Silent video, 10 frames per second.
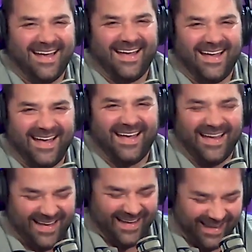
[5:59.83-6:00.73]
So,
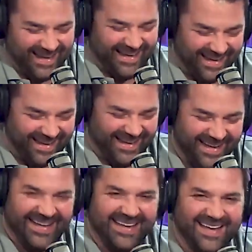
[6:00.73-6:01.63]
just
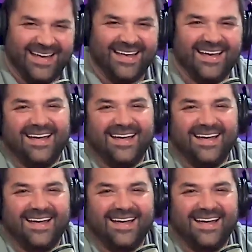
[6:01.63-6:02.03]
like anything